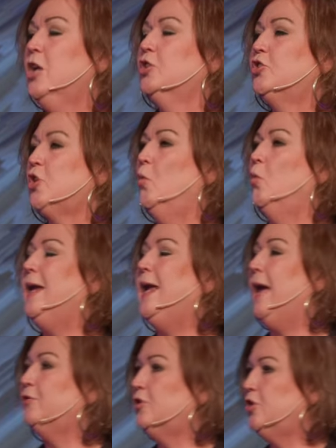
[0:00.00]
So we
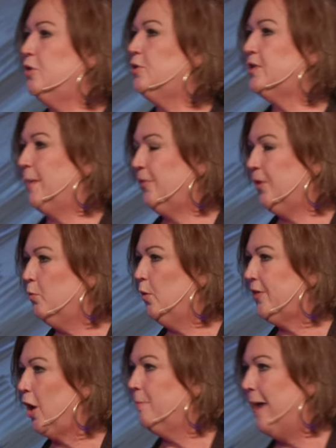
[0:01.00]
have to do something
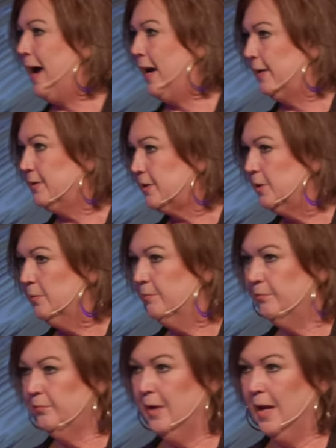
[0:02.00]
with our mind.
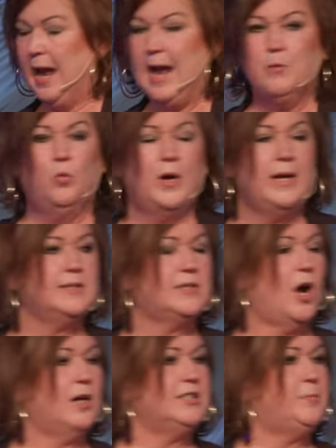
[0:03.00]
And we as
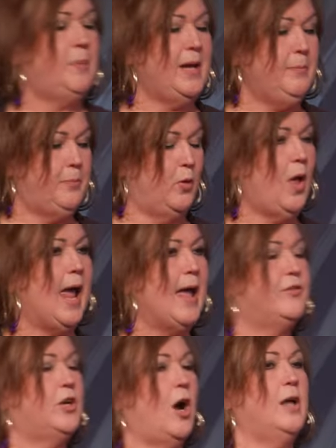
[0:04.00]
God's people
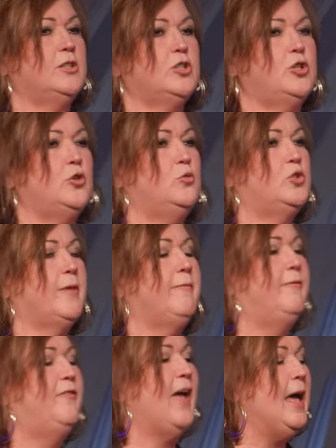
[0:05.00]
have got to
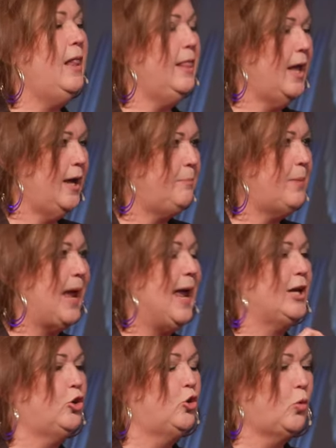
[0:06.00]
develop
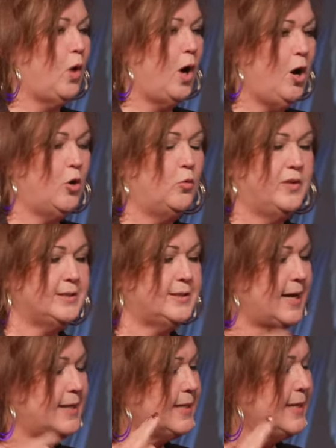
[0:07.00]
and grow. This
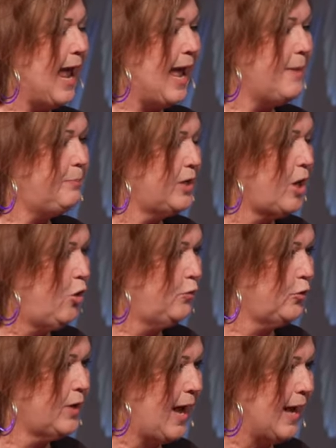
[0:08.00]
doesn't happen
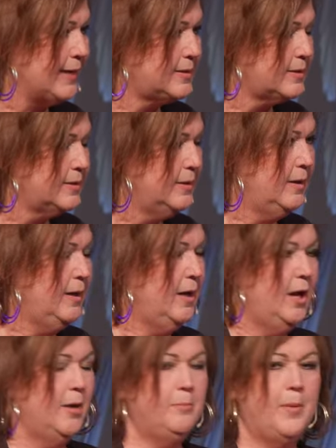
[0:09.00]
overnight.
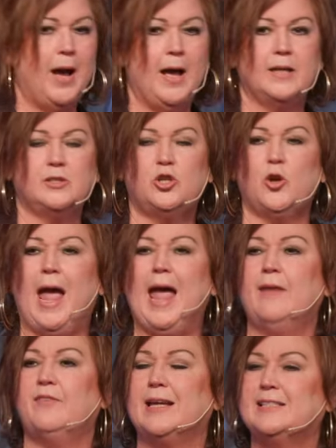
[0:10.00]
But to
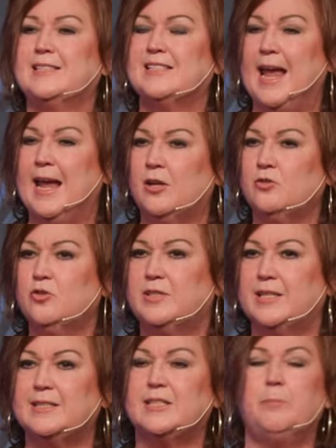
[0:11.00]
have a sound,
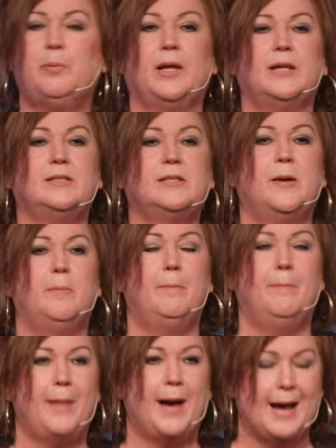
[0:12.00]
disciplined
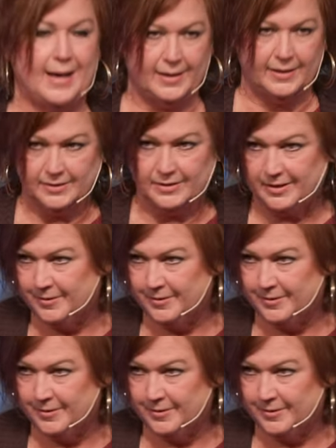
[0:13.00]
mind.